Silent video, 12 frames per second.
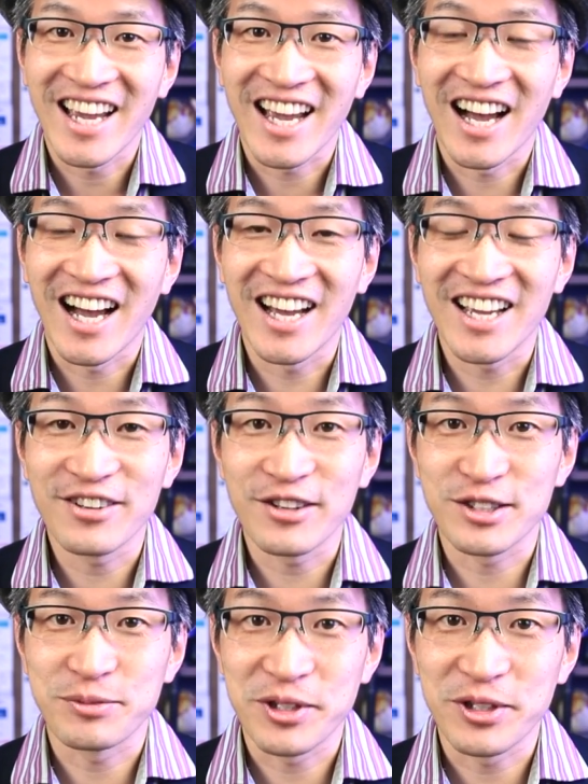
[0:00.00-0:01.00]
Uh, it
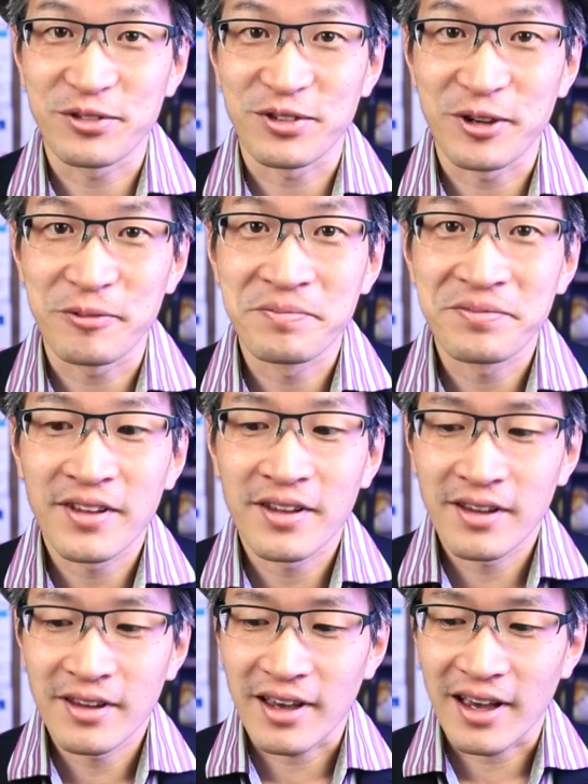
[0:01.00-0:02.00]
was beautiful.
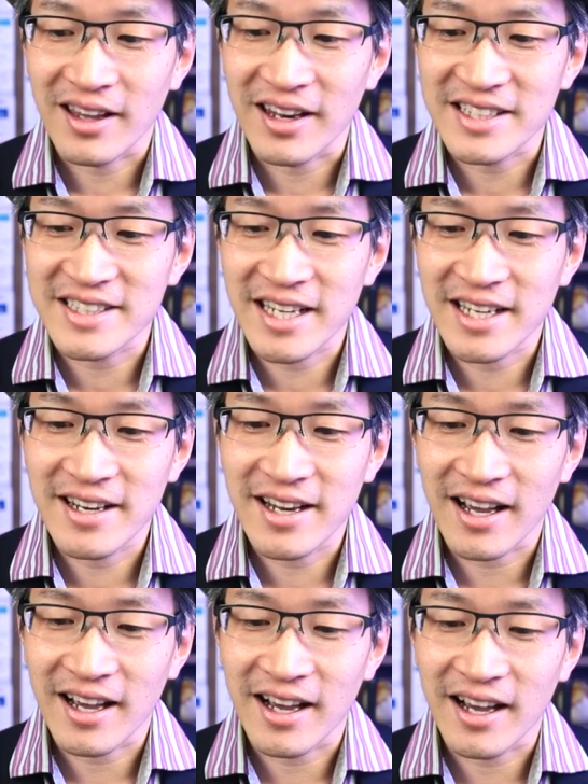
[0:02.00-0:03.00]
And it said,
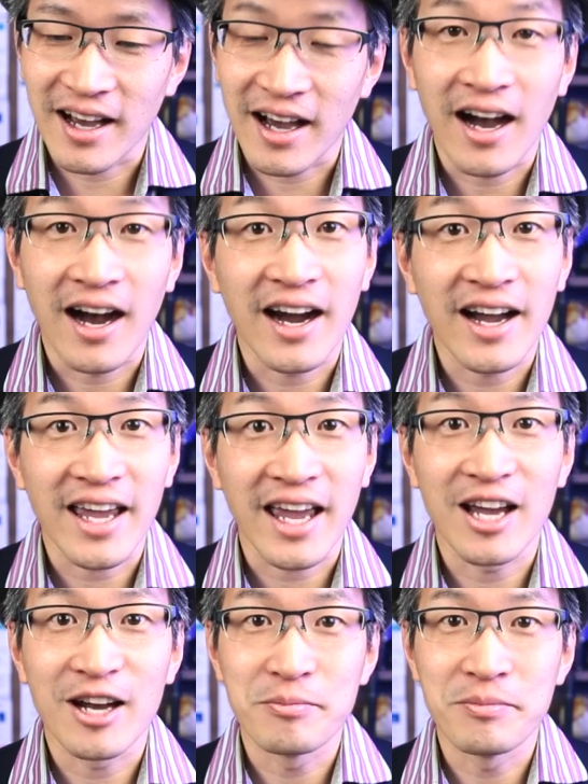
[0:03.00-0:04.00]
uh, I
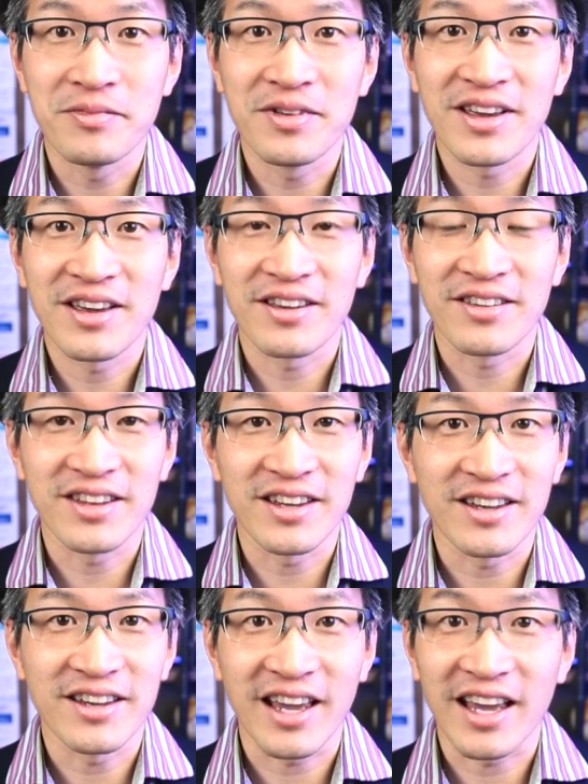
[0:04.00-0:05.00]
am
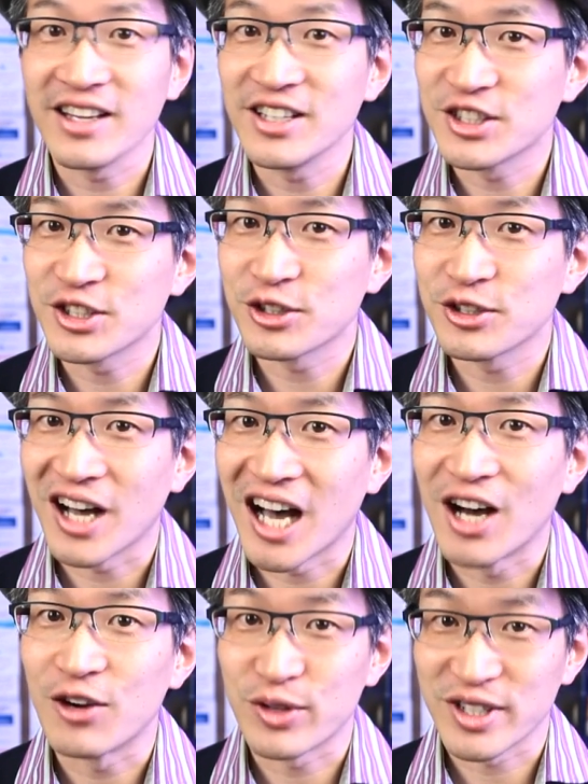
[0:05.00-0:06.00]
the angel
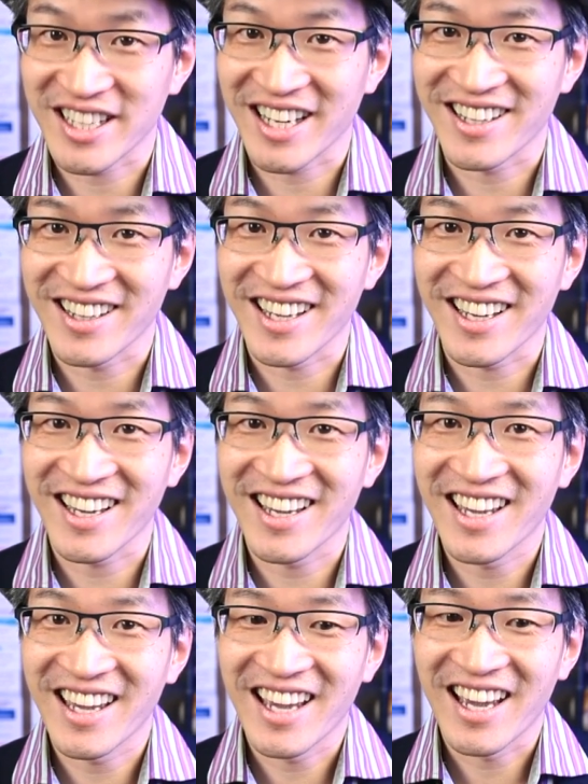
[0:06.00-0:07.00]
of recycling.
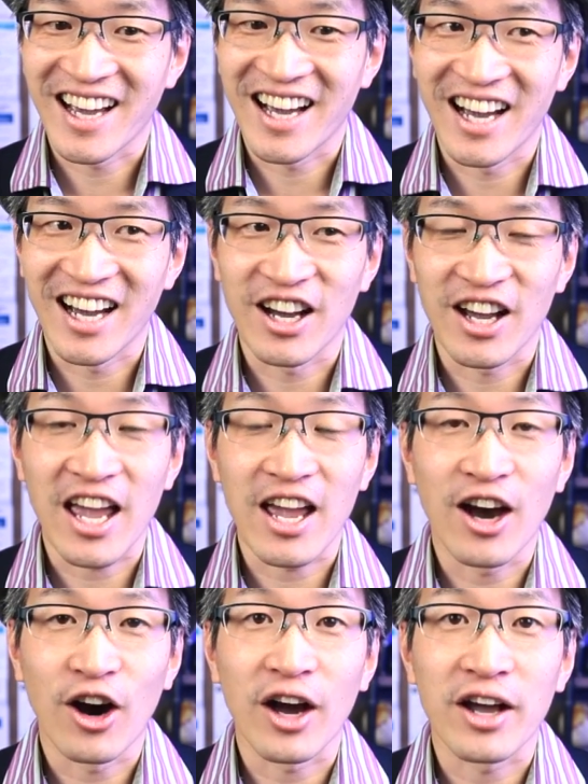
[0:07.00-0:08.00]
Uh,
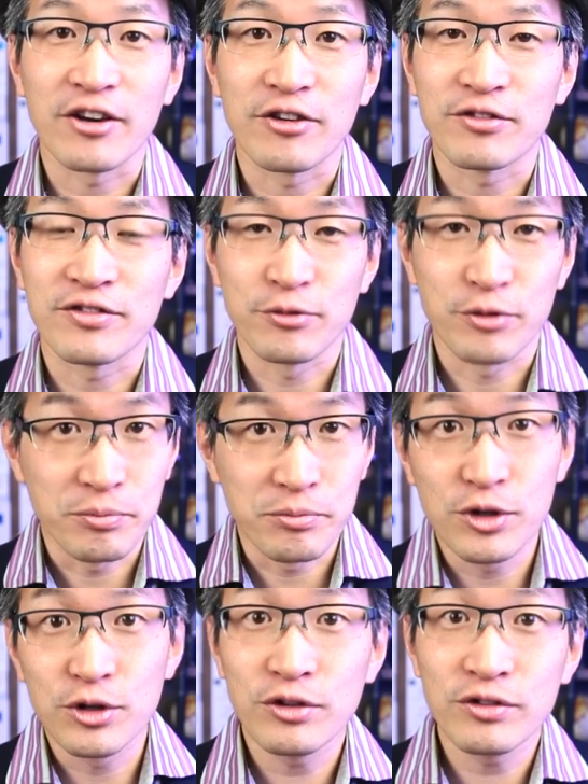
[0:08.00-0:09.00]
I have
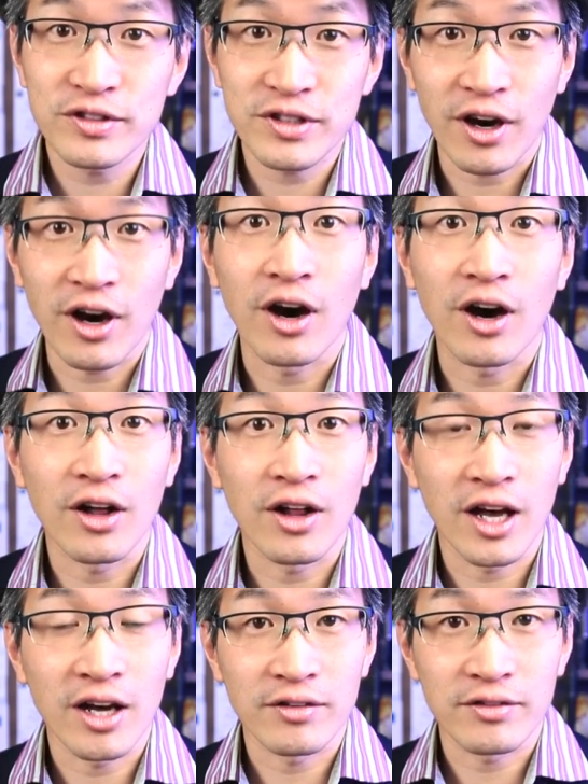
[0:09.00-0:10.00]
removed
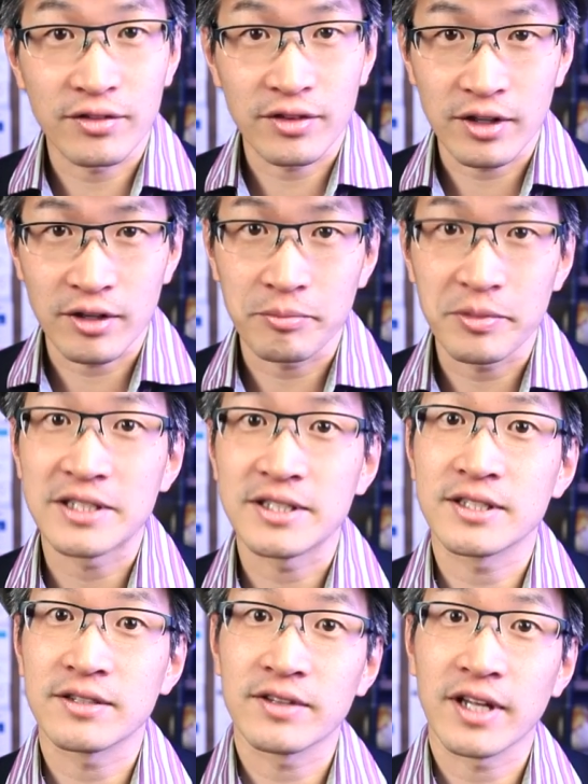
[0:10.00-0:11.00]
all of the
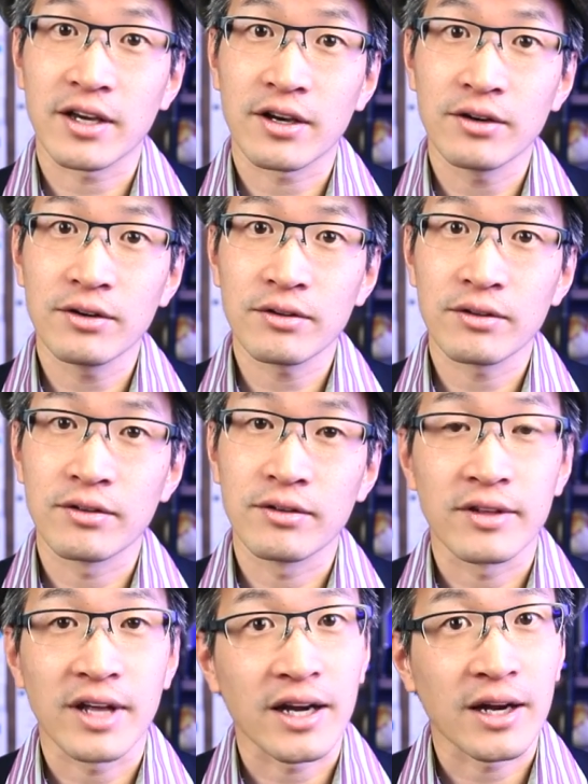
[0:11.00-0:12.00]
pieces of Lego
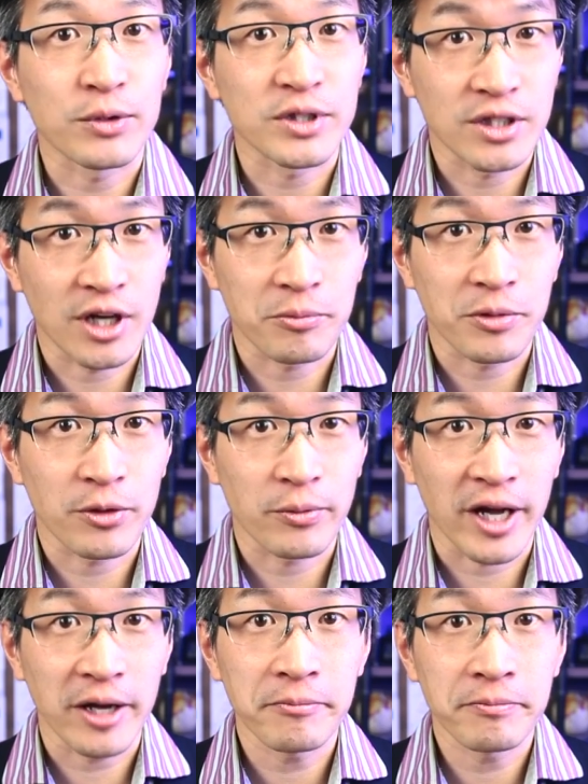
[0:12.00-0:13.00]
that was not put
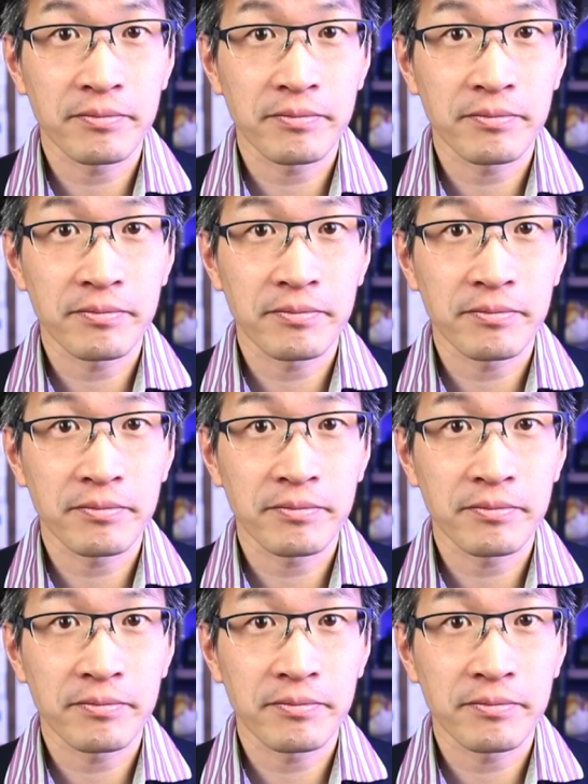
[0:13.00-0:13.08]
away.